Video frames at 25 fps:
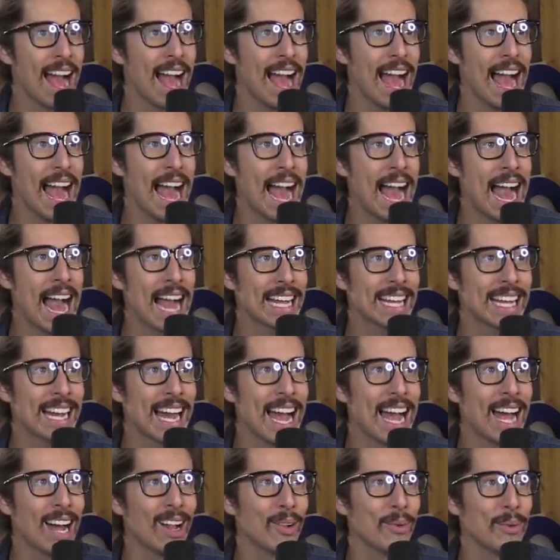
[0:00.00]

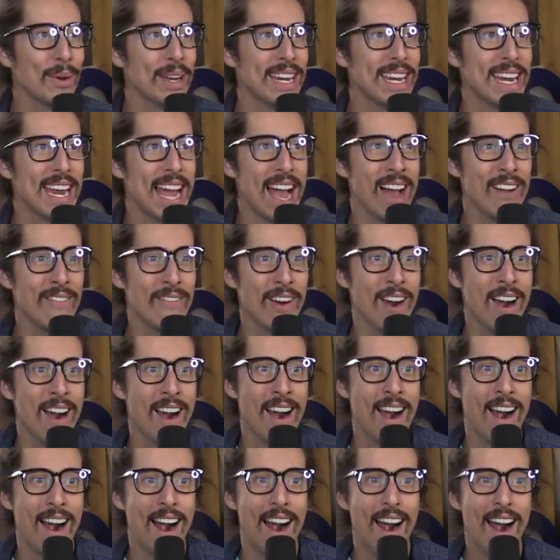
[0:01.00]
Kyle would
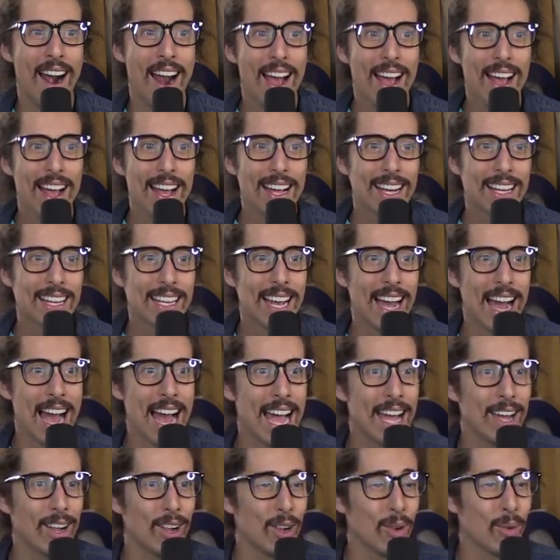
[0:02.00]
never.
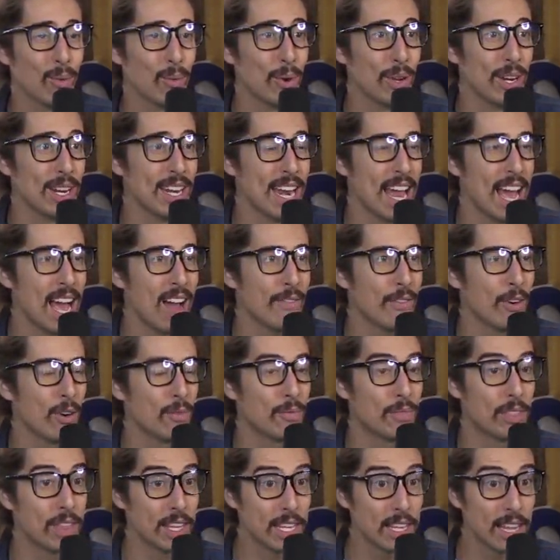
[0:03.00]
Kyle would
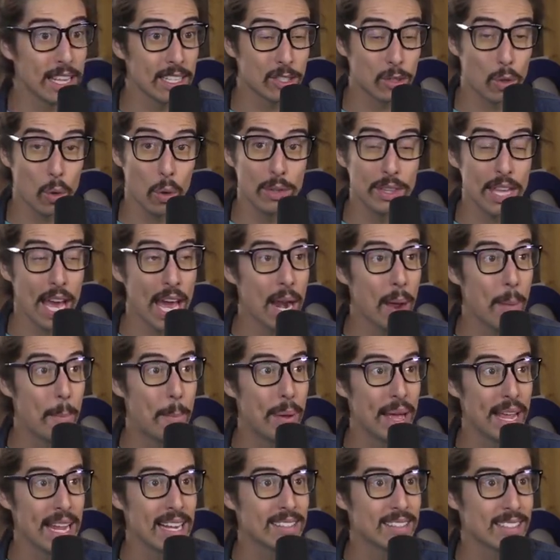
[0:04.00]
never. They scored that a
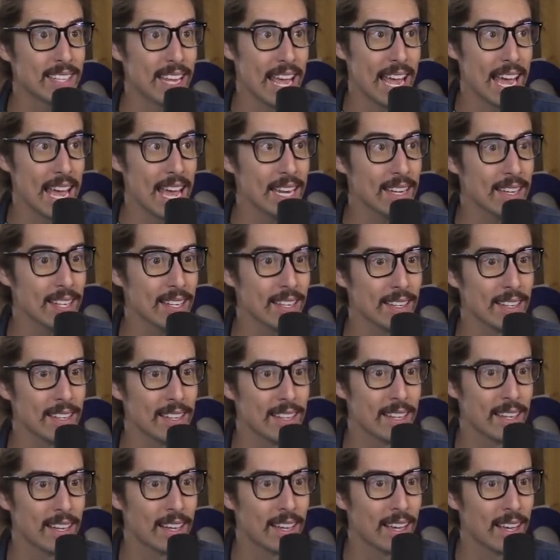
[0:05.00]
base hit.
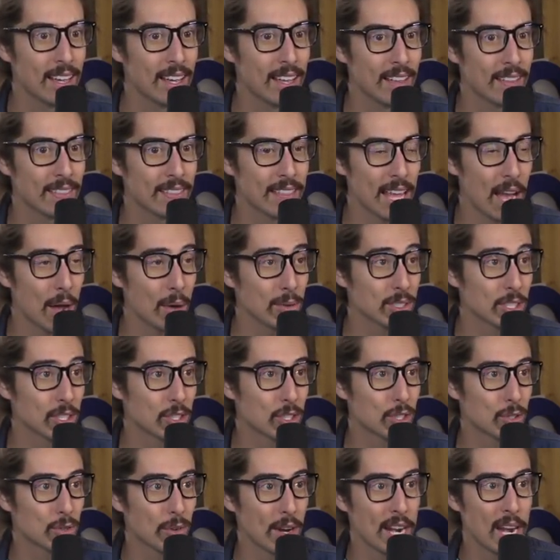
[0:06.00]
That was a
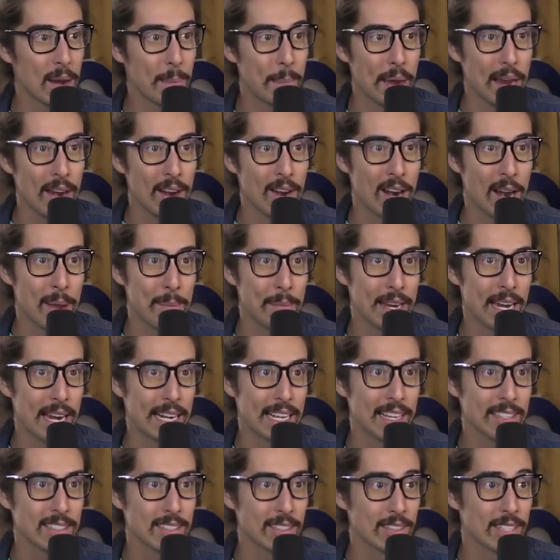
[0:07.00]
straight up error. I mean, I
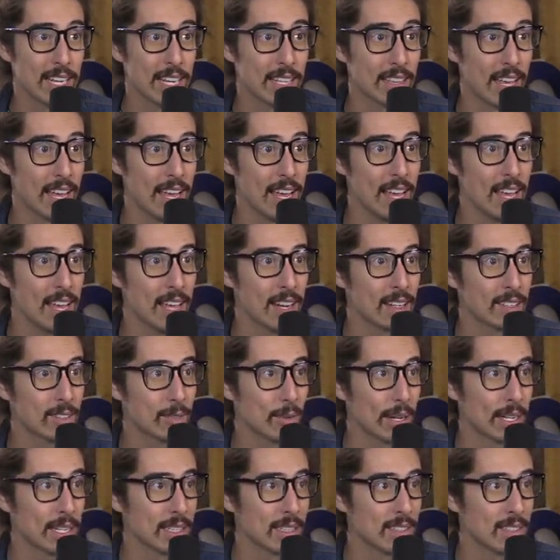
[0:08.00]
guess I'll take the hit
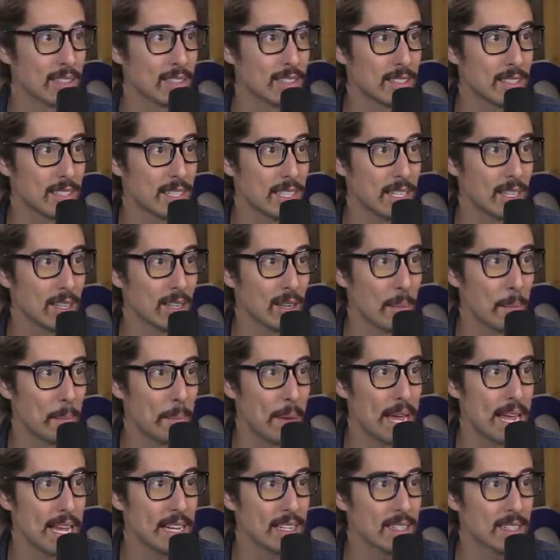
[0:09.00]
so I can steal a
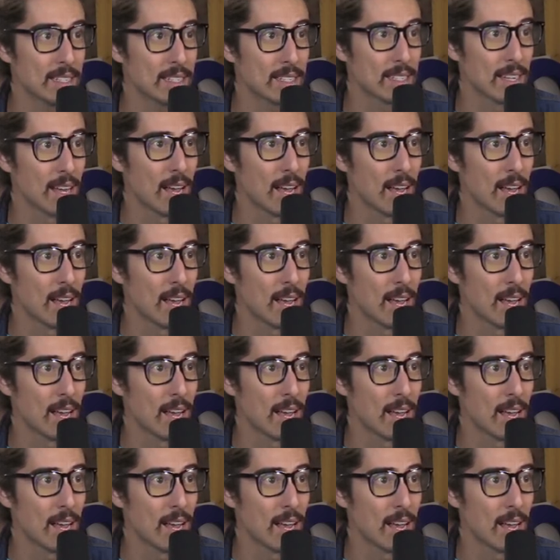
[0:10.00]
base.